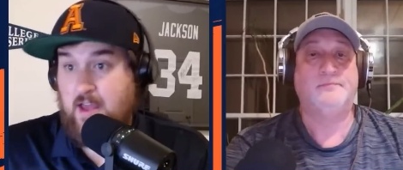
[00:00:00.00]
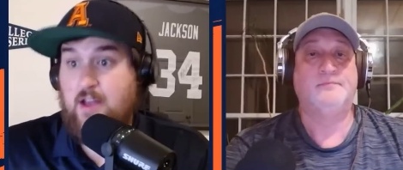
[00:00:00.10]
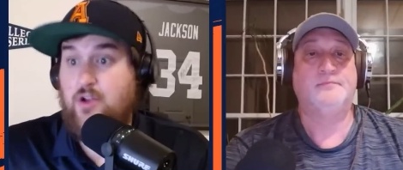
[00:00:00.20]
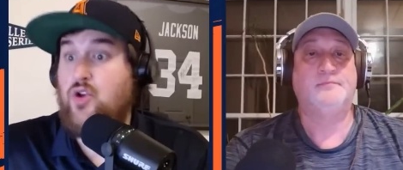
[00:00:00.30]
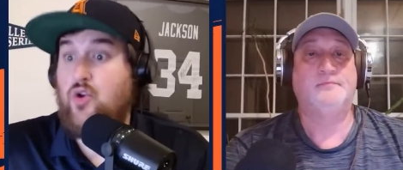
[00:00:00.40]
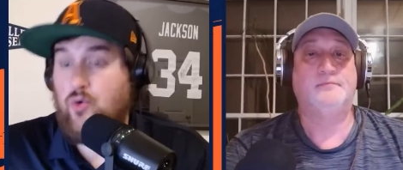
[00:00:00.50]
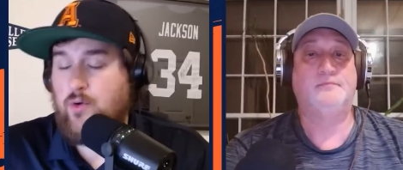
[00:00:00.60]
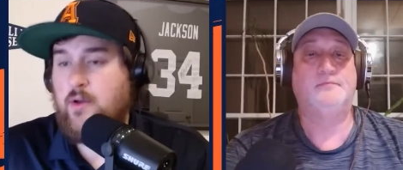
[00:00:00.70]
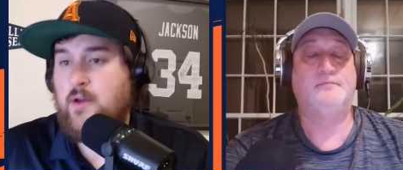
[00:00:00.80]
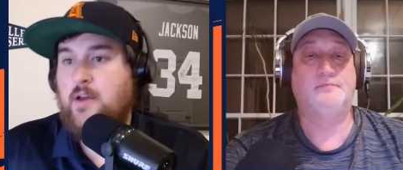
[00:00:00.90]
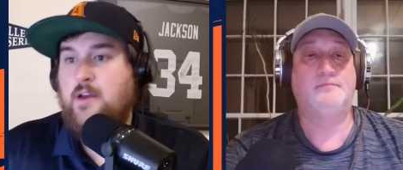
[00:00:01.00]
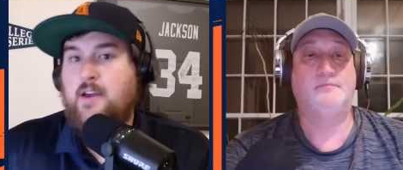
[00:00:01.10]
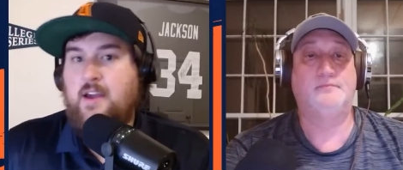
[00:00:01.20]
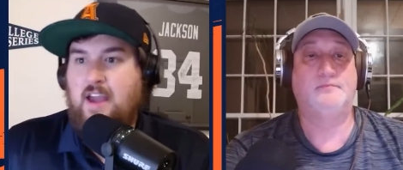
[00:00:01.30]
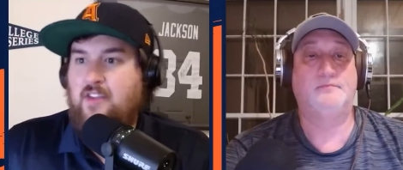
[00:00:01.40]
Speaker 1: at, at, noon,"
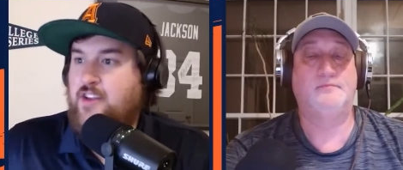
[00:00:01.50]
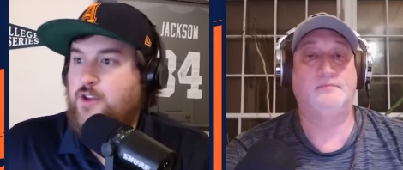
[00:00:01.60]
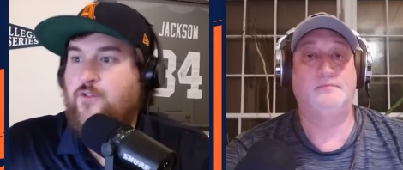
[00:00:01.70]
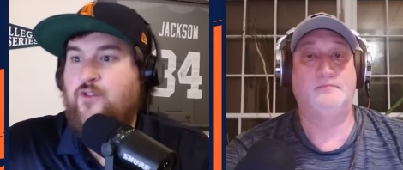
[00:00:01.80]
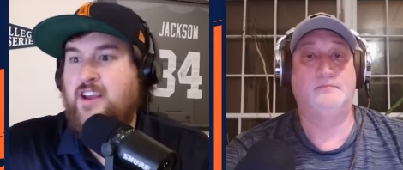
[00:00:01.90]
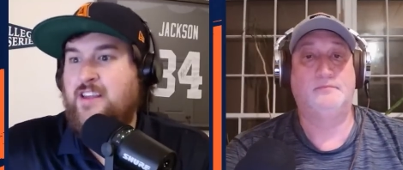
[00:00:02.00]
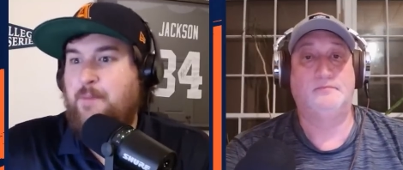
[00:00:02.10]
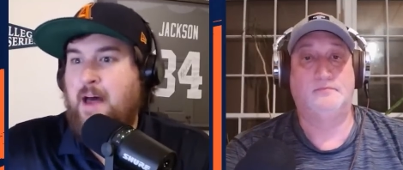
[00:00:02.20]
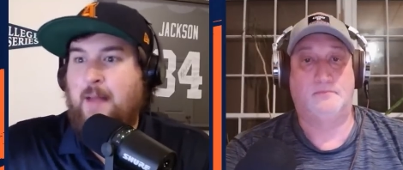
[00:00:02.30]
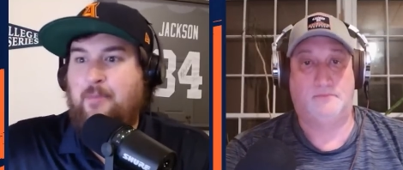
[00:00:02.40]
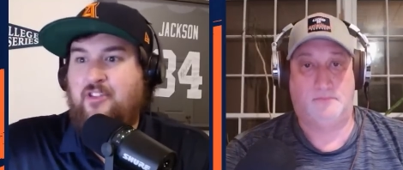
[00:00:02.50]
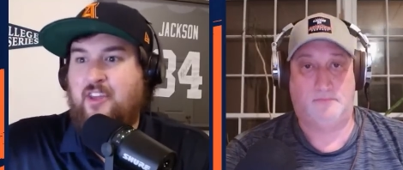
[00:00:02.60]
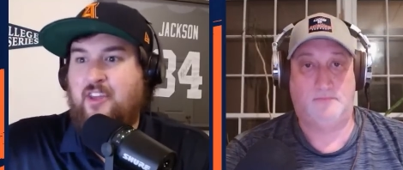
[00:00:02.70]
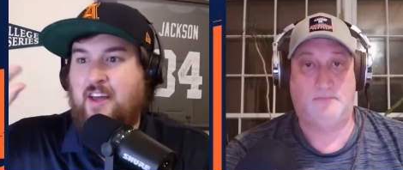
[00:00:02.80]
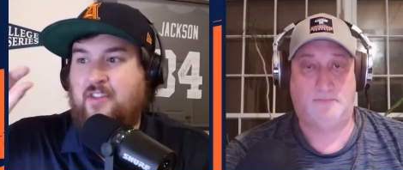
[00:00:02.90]
and then Hugh Freeze pops
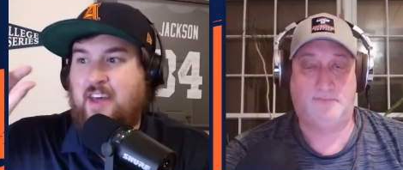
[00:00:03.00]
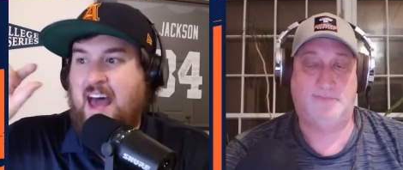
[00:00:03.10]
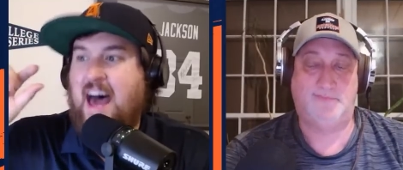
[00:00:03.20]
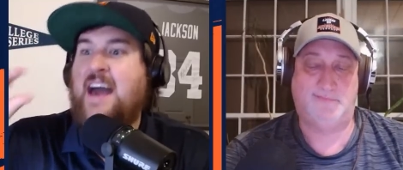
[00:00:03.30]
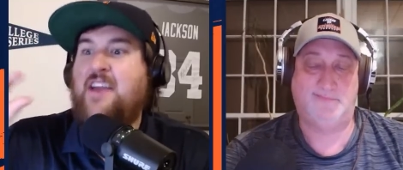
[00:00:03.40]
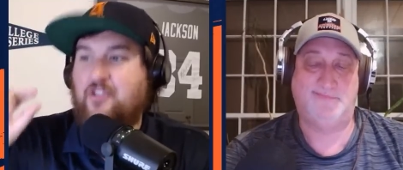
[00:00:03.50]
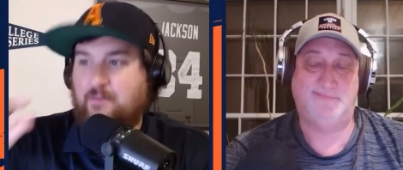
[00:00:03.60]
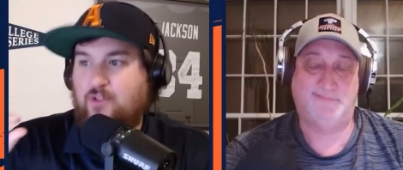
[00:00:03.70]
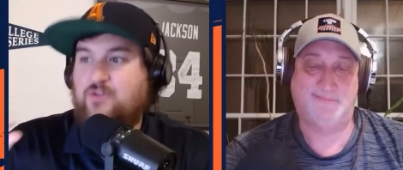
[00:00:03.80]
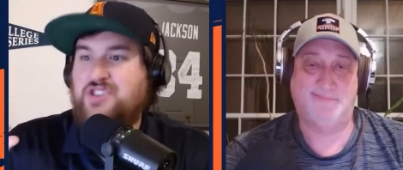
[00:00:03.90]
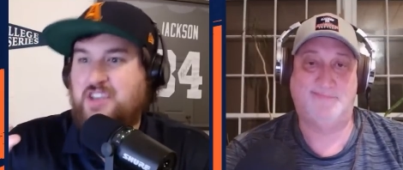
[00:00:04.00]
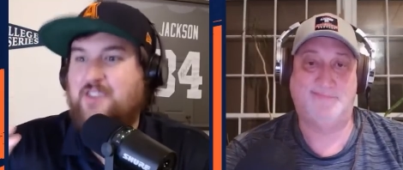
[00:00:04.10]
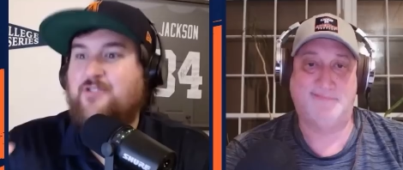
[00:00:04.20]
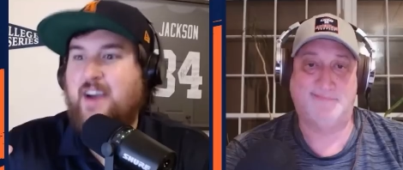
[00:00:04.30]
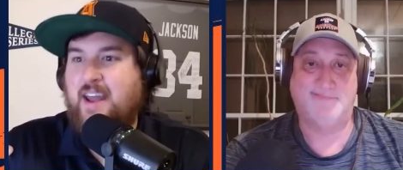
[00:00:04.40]
the the eyes emoji
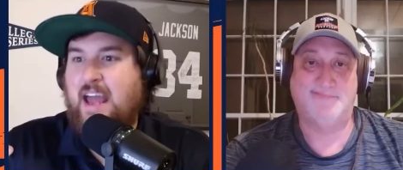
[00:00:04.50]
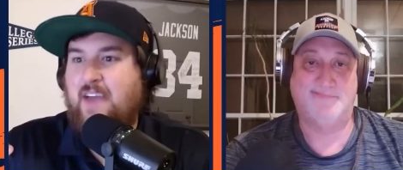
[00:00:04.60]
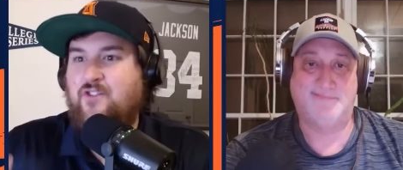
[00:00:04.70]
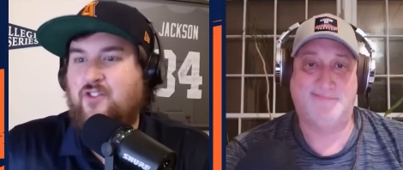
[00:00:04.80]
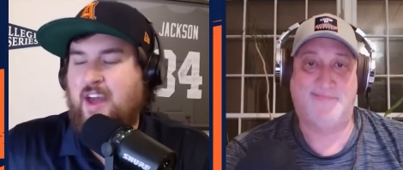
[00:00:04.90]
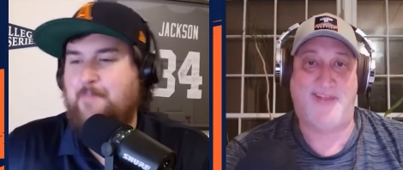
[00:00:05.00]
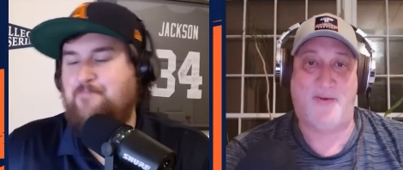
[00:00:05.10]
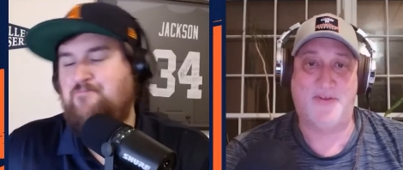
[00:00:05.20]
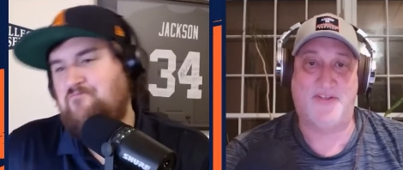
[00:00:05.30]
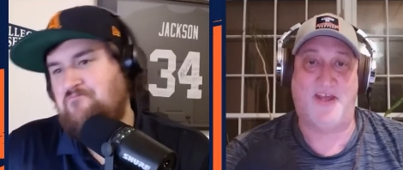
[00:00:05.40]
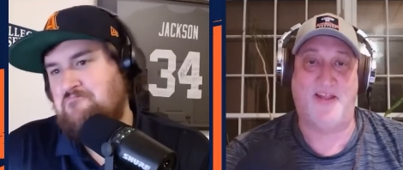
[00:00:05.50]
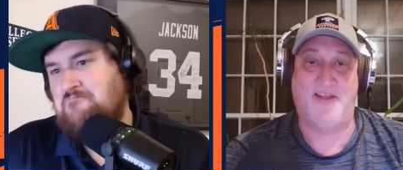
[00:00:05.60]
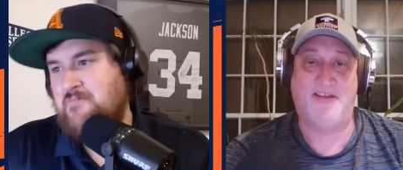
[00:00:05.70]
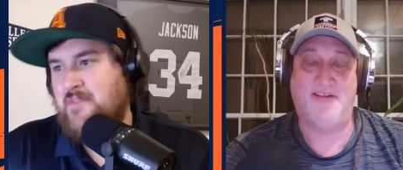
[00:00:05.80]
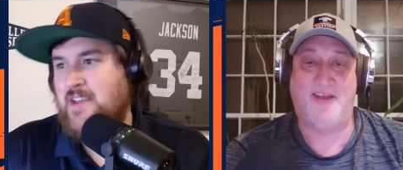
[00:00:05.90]
right after that. That was
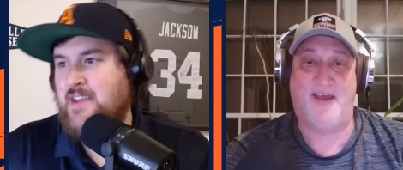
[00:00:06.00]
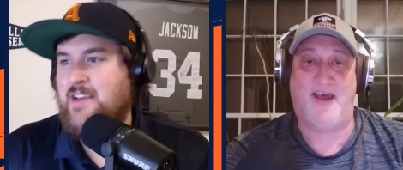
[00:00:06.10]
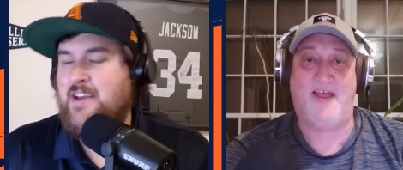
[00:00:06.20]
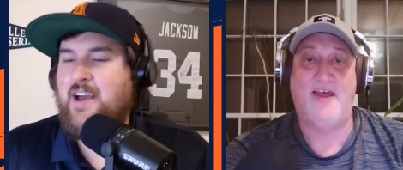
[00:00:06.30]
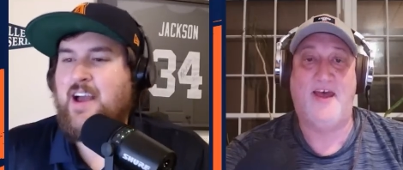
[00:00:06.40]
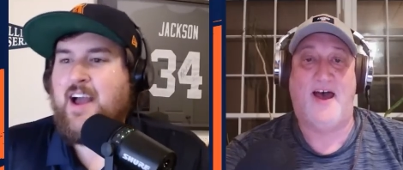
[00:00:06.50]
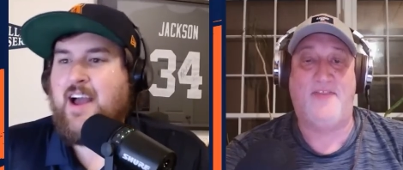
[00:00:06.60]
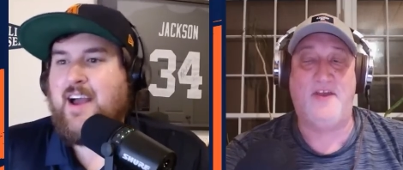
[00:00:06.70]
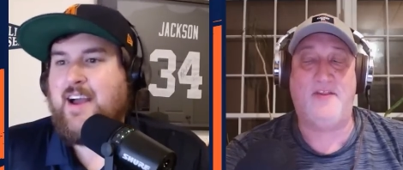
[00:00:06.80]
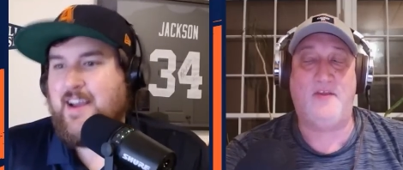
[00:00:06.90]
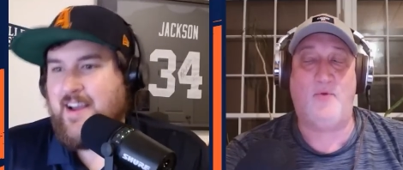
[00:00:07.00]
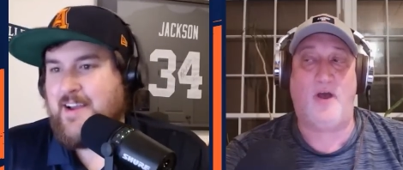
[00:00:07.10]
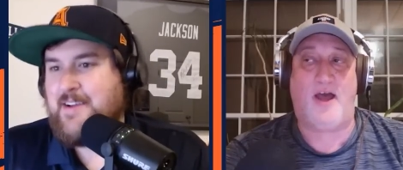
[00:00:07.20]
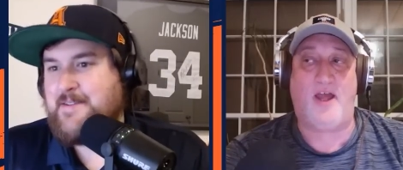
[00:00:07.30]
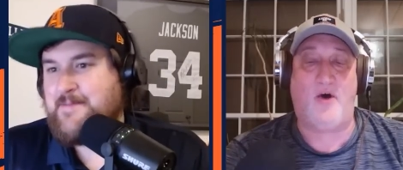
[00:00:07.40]
telling.
Speaker 2: Yeah, I th- well,
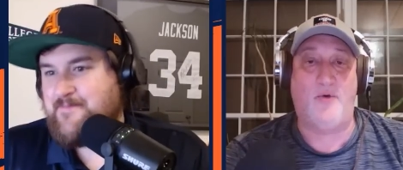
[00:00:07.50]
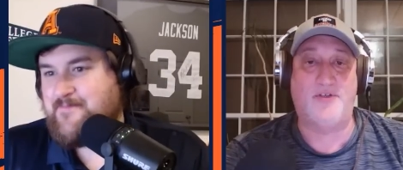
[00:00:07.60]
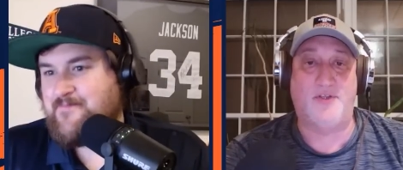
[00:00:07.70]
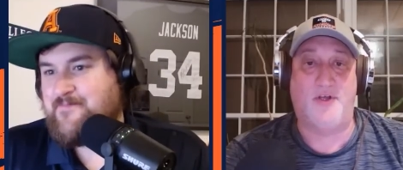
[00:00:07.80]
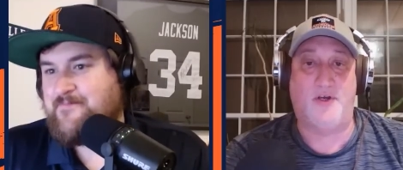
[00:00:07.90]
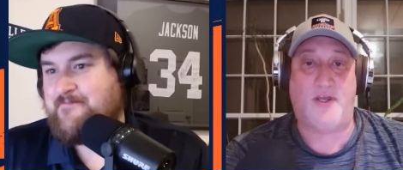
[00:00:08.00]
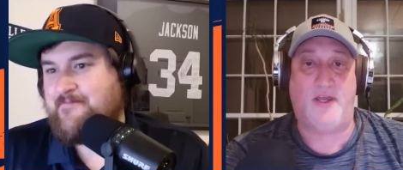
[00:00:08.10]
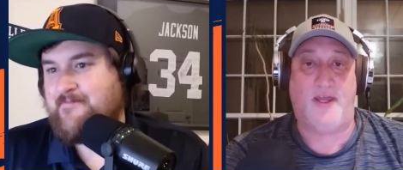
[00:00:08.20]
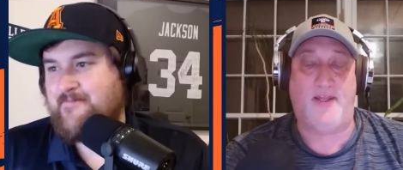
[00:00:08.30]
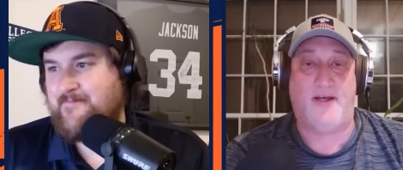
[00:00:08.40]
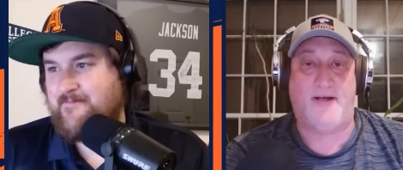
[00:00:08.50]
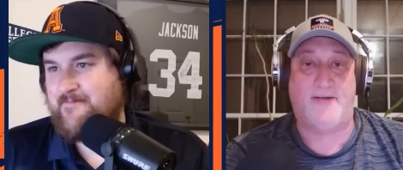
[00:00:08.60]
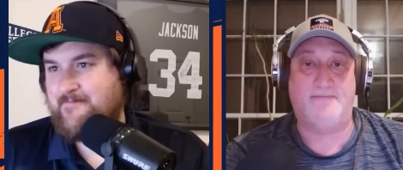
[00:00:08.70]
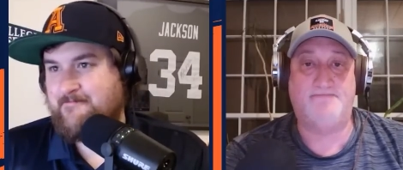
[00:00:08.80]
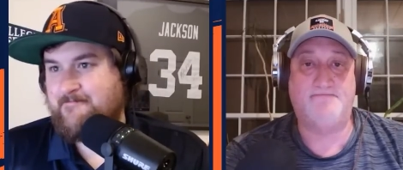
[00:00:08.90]
I always look at
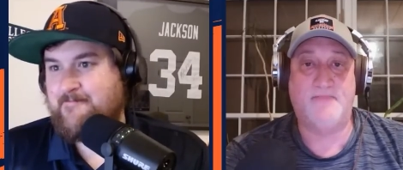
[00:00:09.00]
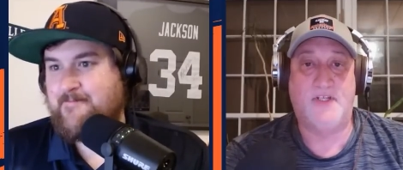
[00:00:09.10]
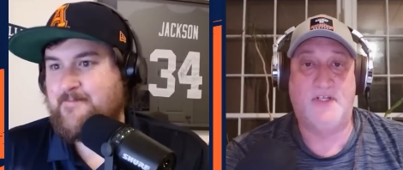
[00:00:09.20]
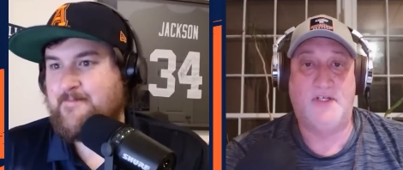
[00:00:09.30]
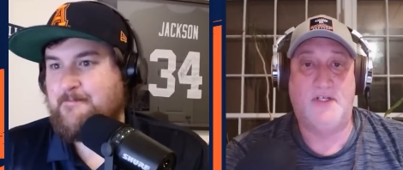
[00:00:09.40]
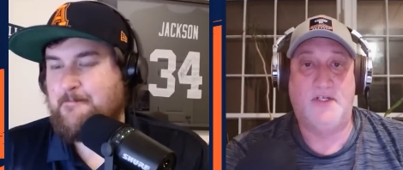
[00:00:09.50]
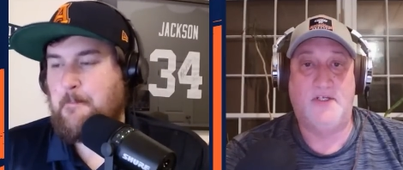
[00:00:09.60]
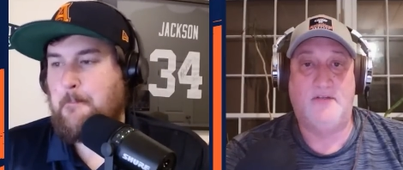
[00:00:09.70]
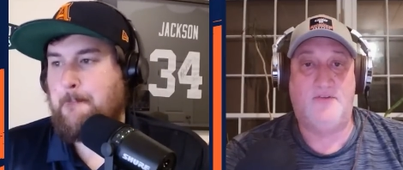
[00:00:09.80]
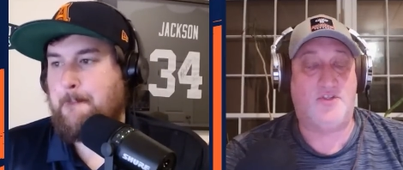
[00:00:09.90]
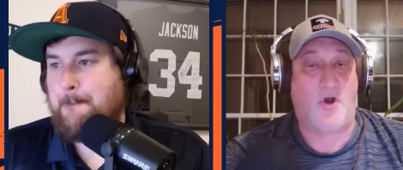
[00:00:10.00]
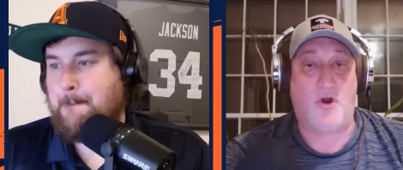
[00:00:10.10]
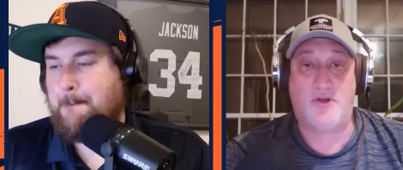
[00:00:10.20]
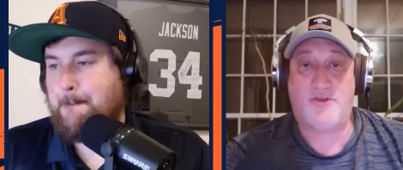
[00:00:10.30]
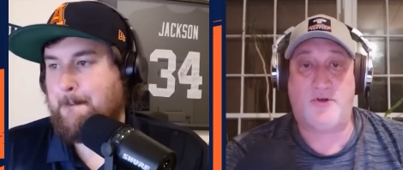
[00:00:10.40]
um,
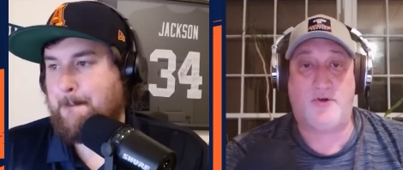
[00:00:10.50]
stars are